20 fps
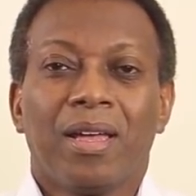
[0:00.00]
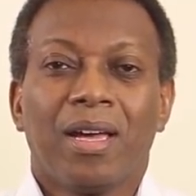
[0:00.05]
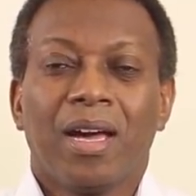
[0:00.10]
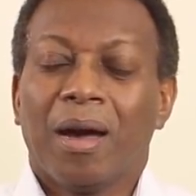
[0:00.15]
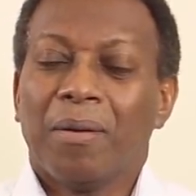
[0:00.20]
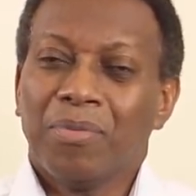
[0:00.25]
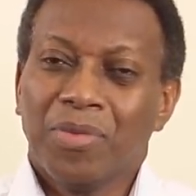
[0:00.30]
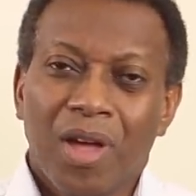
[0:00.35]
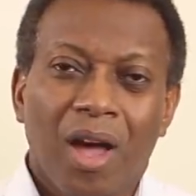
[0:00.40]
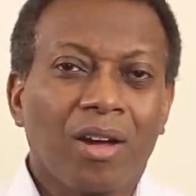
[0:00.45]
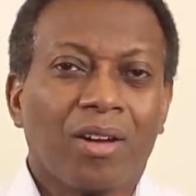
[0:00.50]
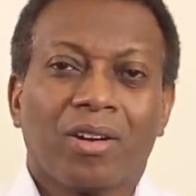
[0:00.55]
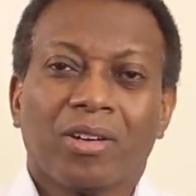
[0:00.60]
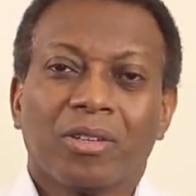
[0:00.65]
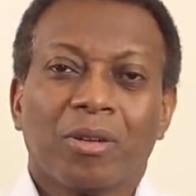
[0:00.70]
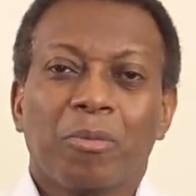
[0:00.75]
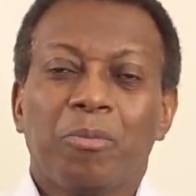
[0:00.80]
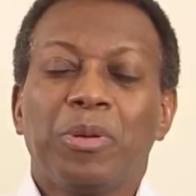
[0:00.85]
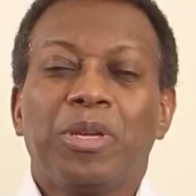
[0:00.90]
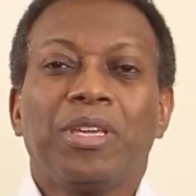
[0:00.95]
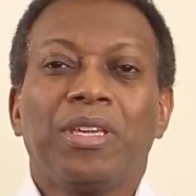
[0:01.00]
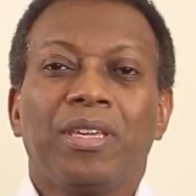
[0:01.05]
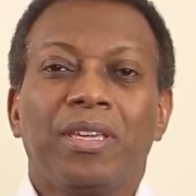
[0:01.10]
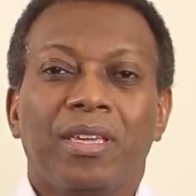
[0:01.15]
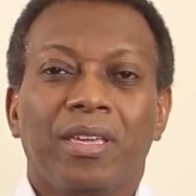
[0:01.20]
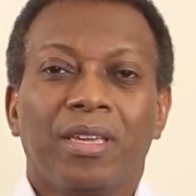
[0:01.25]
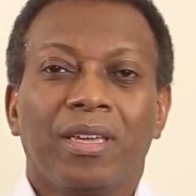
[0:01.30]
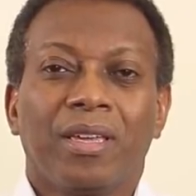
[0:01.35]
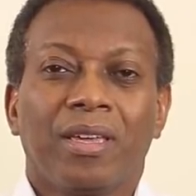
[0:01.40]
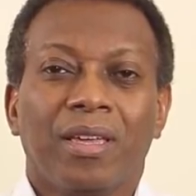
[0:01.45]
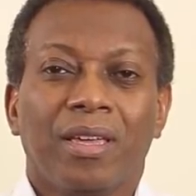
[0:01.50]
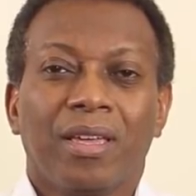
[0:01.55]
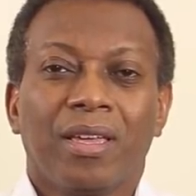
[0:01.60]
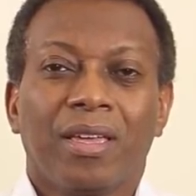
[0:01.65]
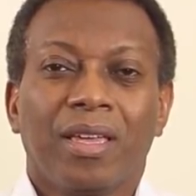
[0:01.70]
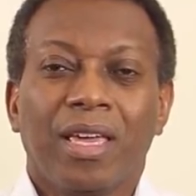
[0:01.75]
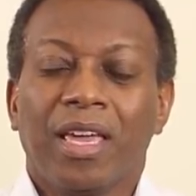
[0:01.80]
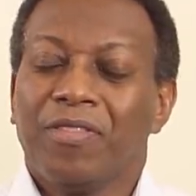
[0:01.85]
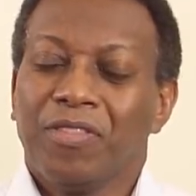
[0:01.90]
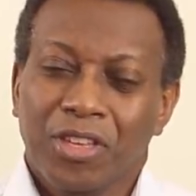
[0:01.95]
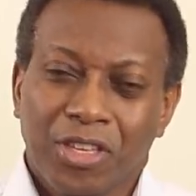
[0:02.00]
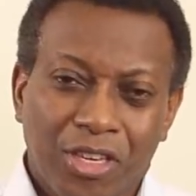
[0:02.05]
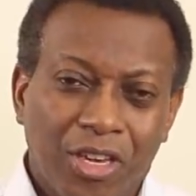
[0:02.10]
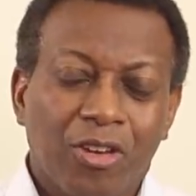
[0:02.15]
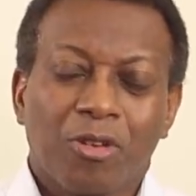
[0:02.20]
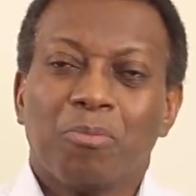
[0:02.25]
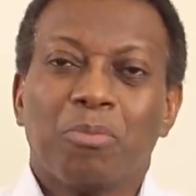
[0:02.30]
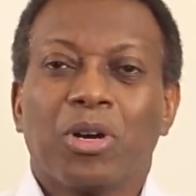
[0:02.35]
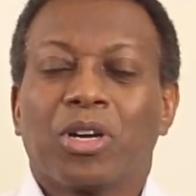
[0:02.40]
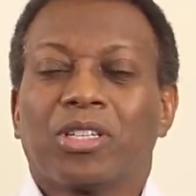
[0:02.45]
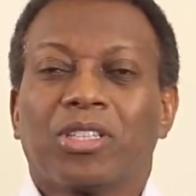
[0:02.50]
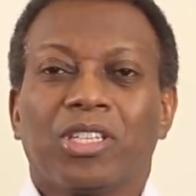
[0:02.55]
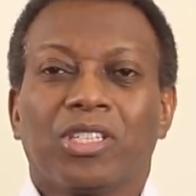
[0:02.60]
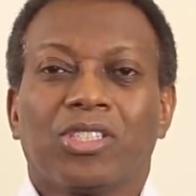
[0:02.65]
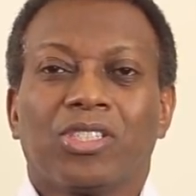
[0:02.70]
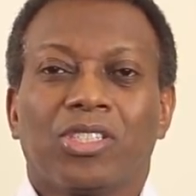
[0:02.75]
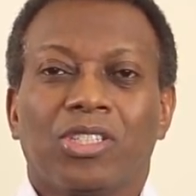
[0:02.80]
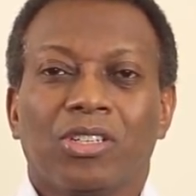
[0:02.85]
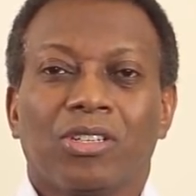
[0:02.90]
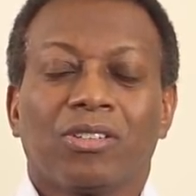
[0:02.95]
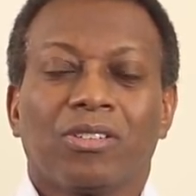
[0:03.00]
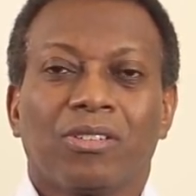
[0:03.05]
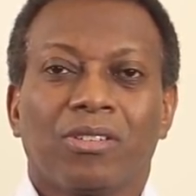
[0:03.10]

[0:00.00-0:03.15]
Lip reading: I'm not going to be in the yearbook this year.